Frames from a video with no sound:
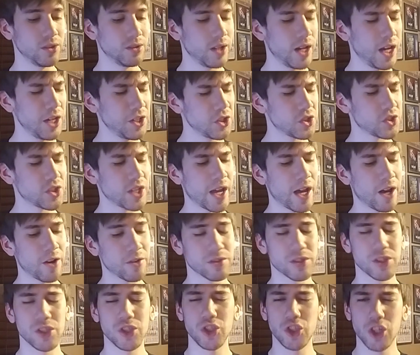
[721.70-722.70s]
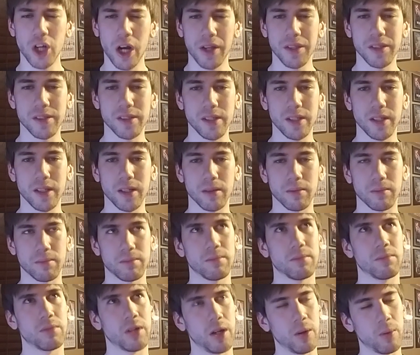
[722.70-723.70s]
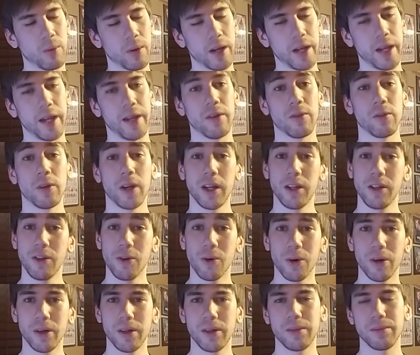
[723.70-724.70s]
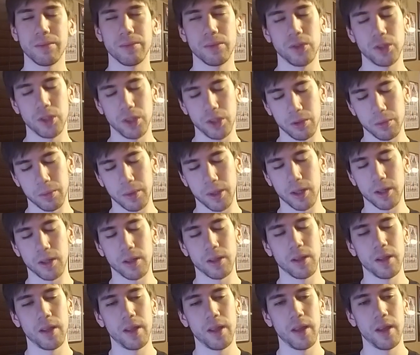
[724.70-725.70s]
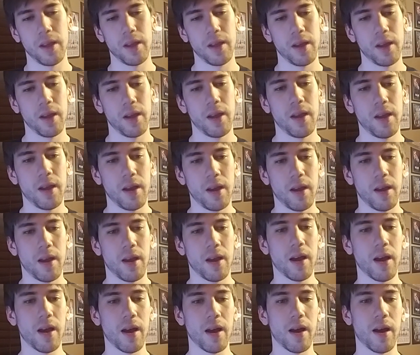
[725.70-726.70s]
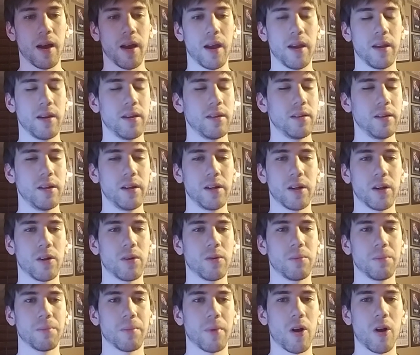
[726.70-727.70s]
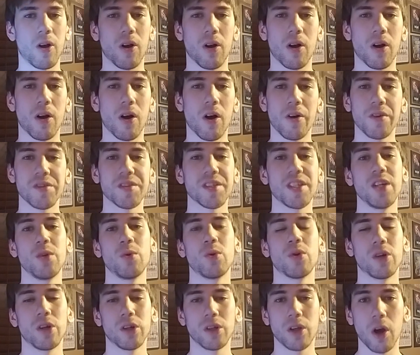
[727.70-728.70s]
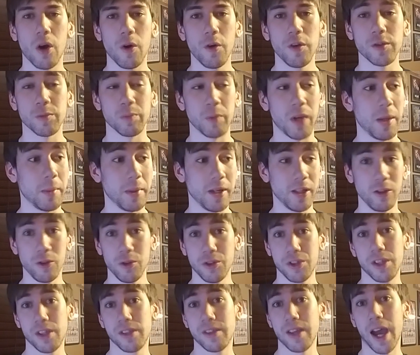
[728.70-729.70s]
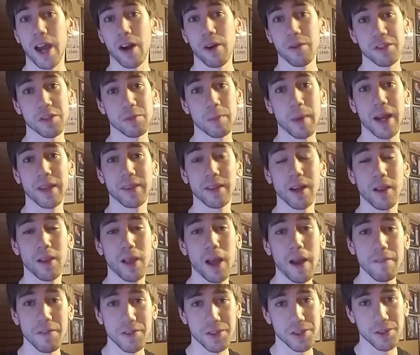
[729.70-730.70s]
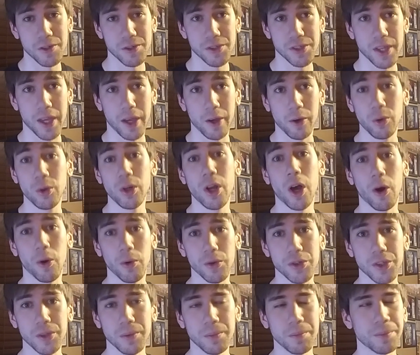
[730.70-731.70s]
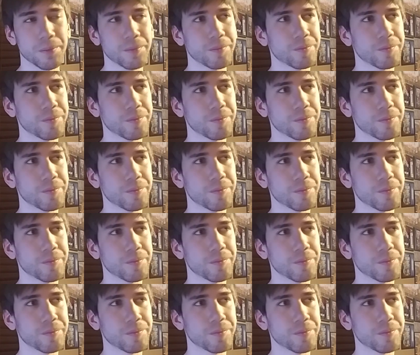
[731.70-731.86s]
AJ Styles, John Cena, Bray Wyatt, Randy Orton, Jinder Mahal. And, you know, I'll see where it goes. Maybe he loses the title on SmackDown Live this Tuesday. Who knows?